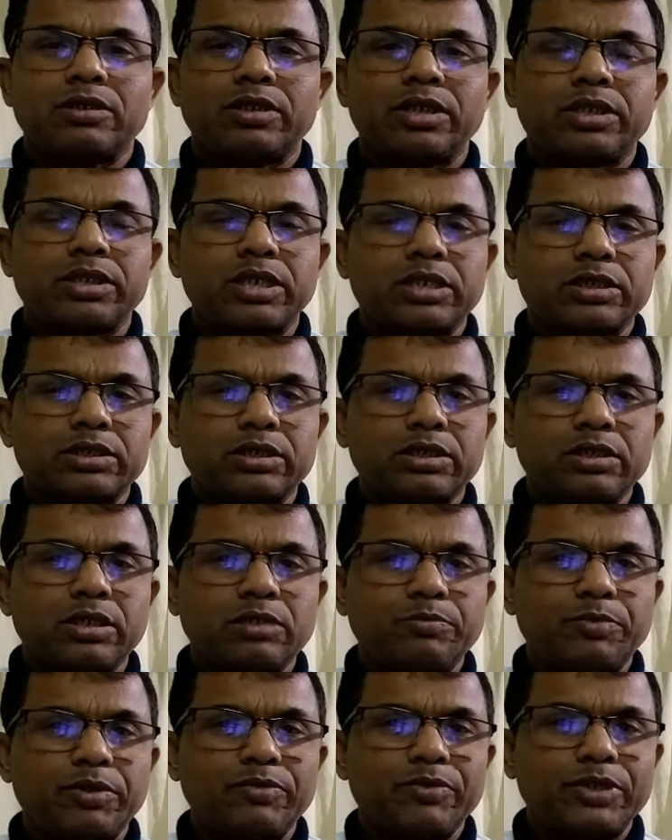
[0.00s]
Detection
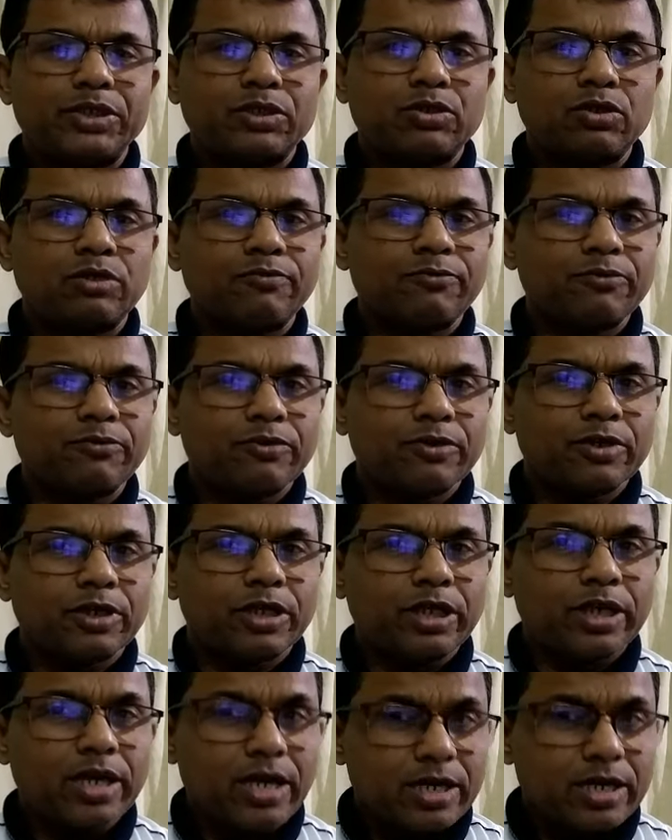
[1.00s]
and prevention of
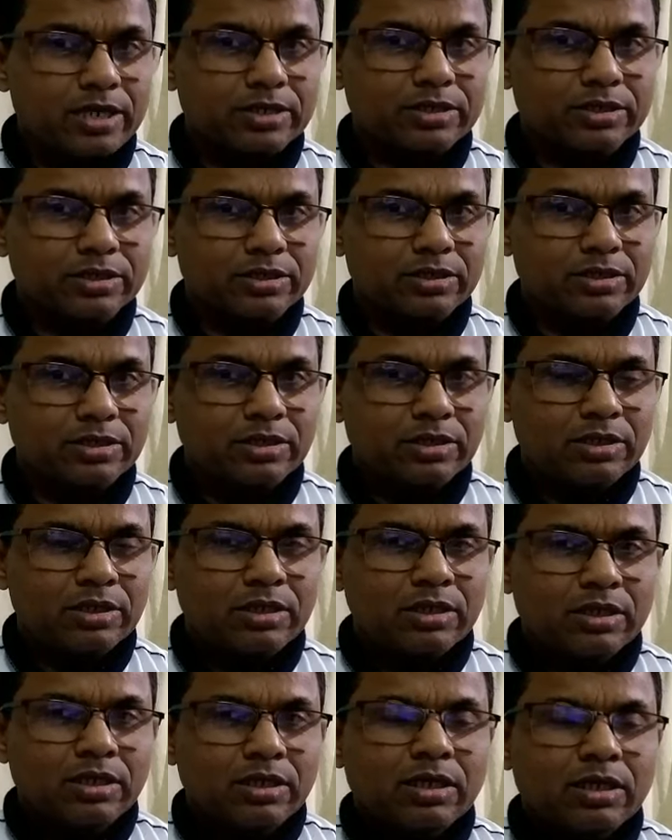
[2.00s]
errors.
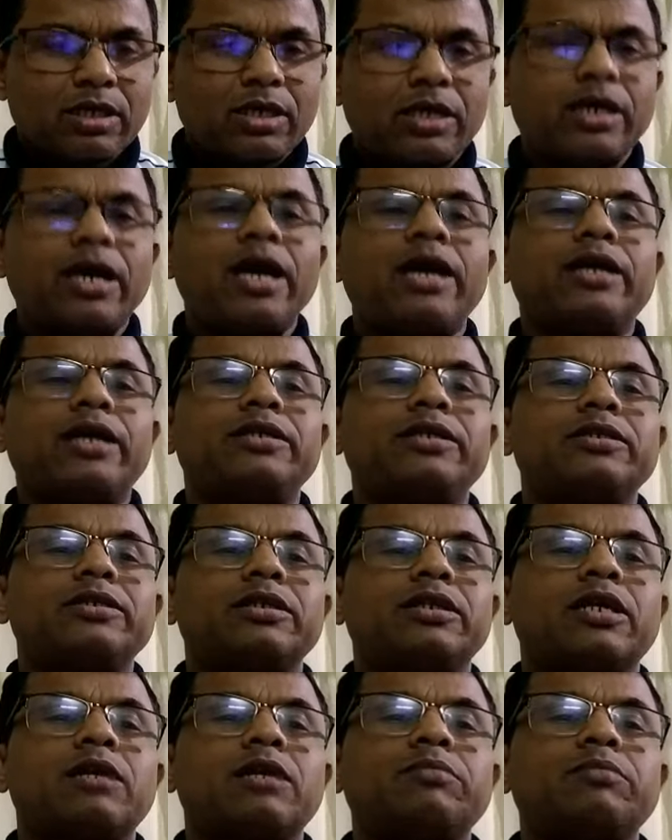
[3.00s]

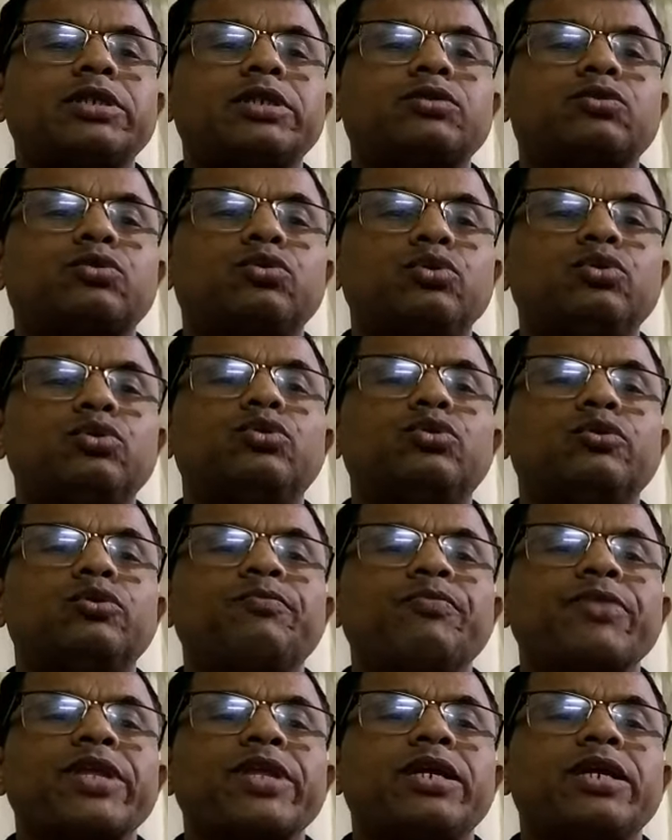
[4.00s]
And number
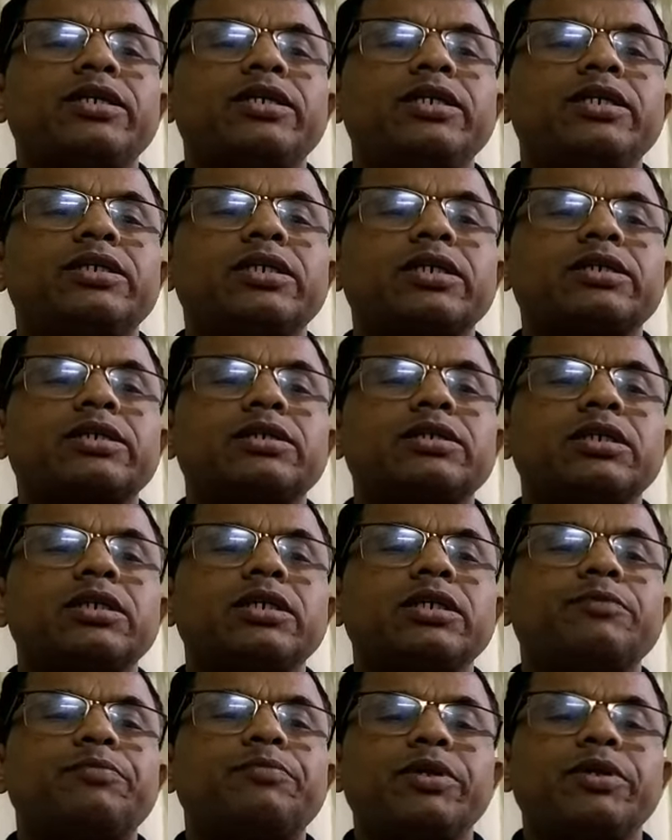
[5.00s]
two, detection
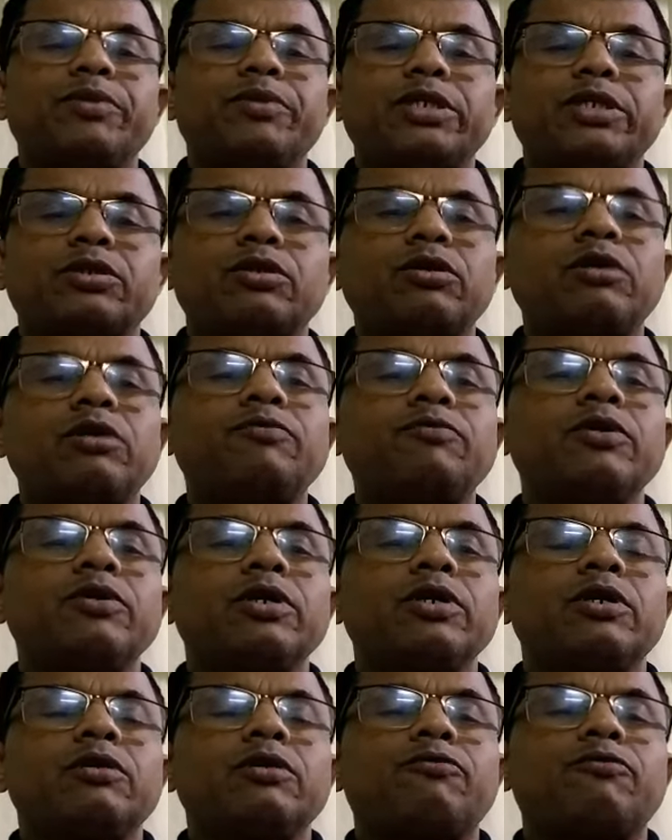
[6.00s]
and prevention of
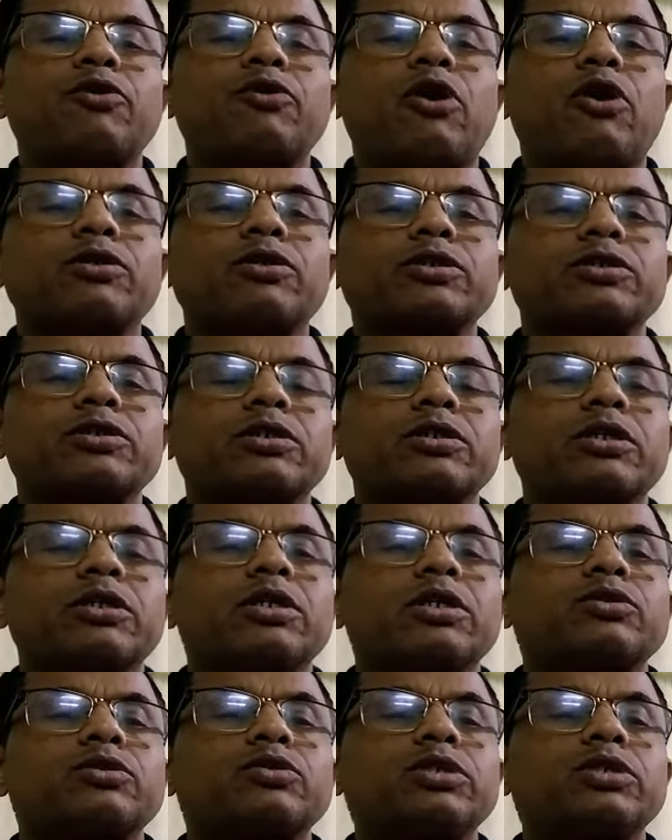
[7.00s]
frauds.
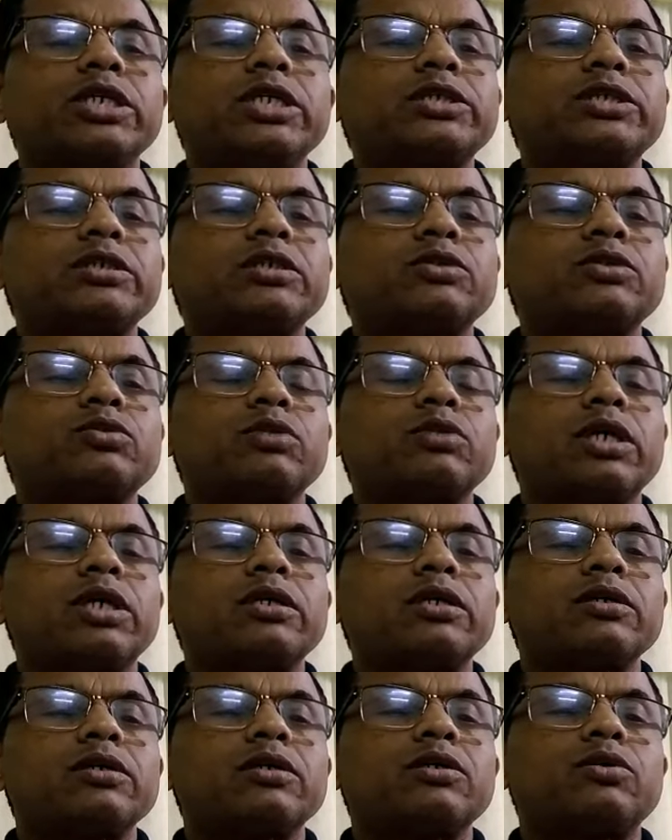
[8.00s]
So these things we
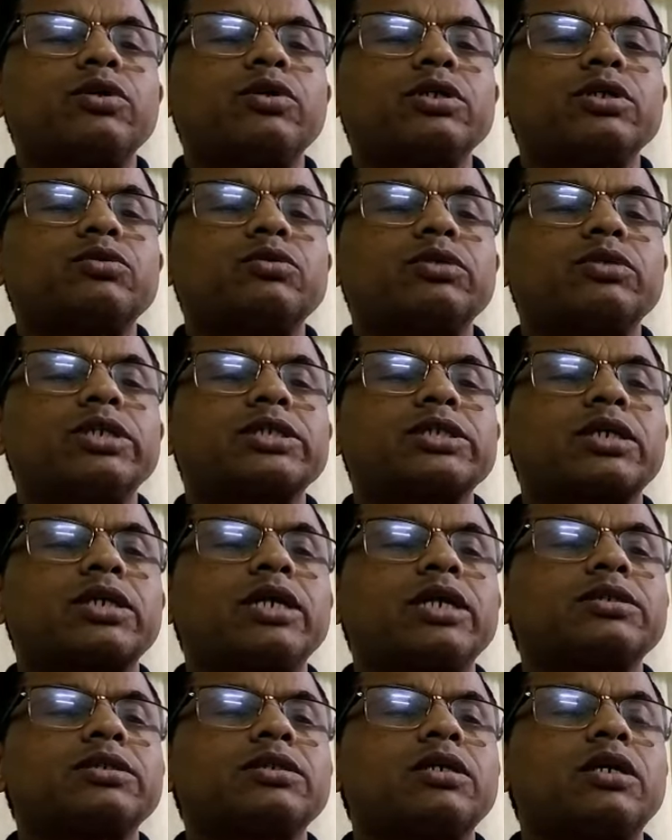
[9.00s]
are going to
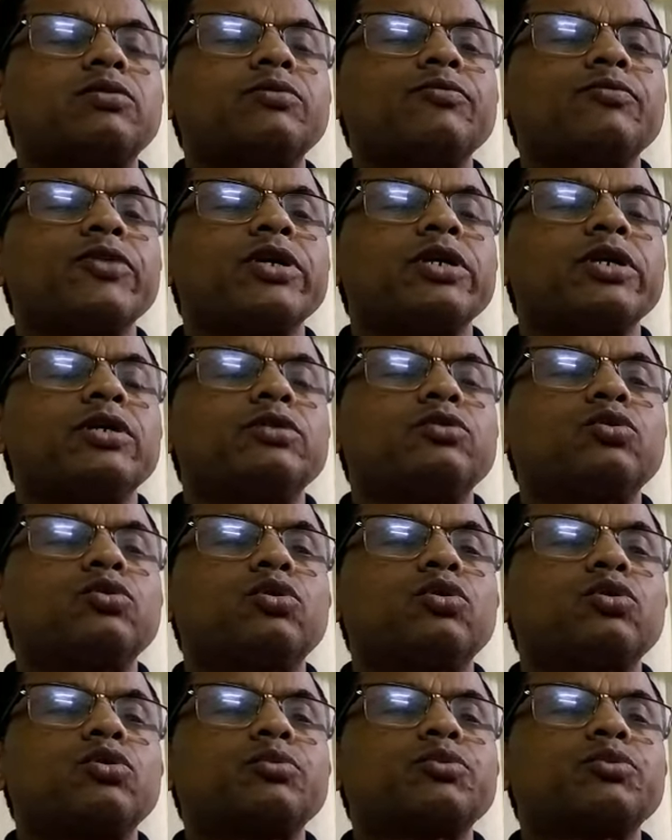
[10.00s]
discuss now,
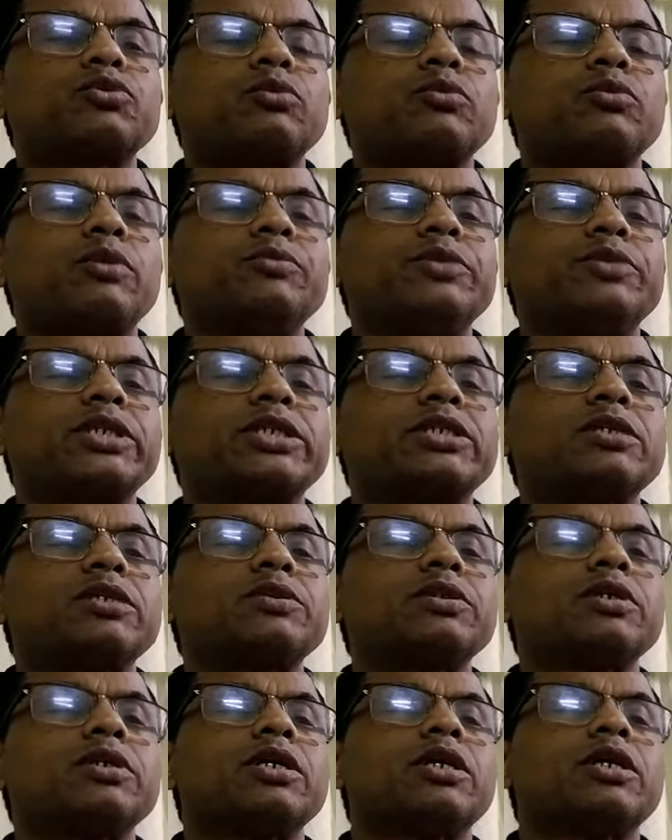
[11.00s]
two groups of
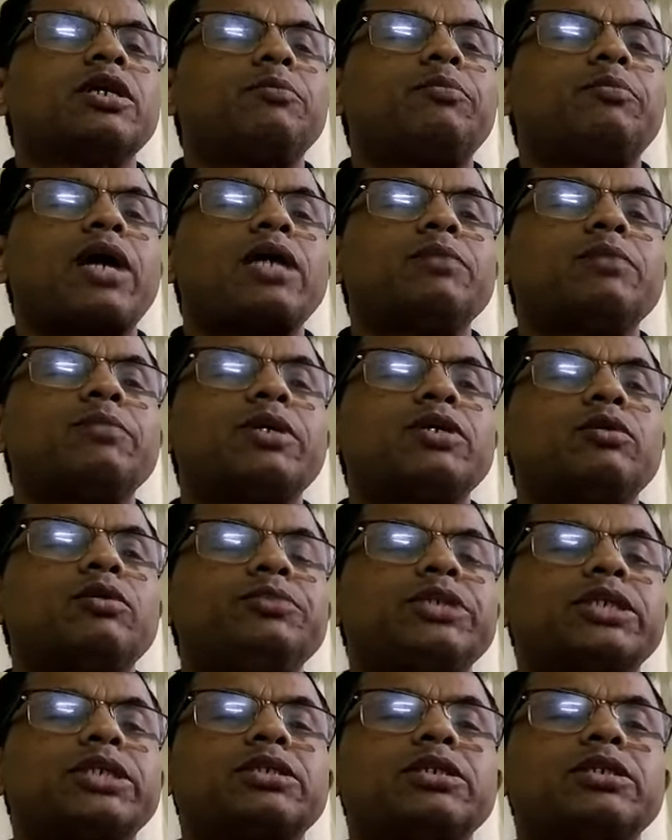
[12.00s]
objectives, primary
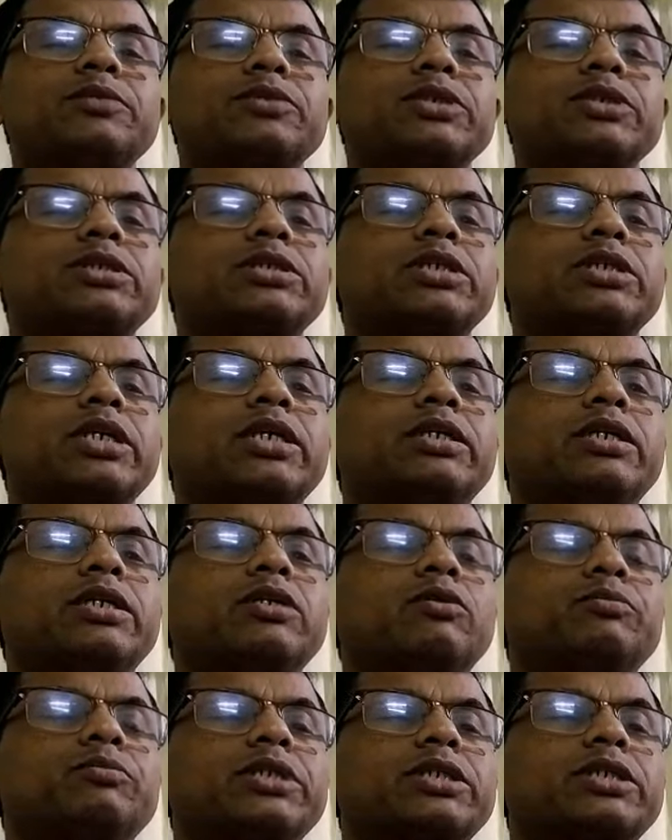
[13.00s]
objectives and
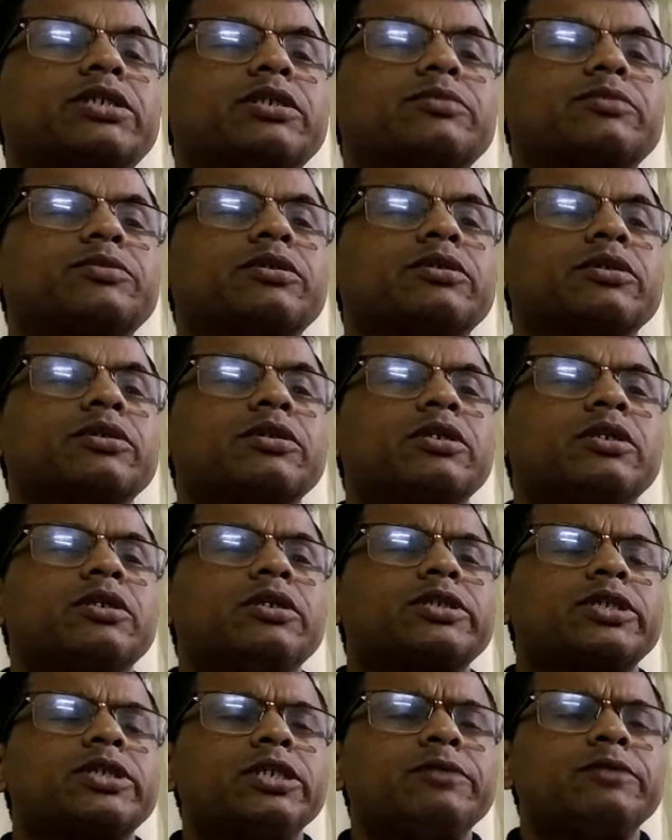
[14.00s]
secondary objectives.
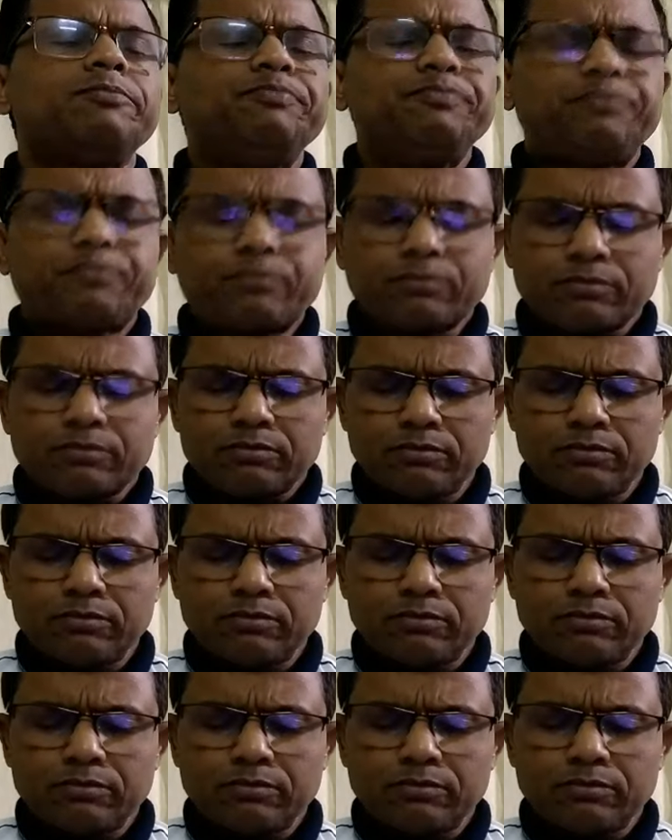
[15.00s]
See,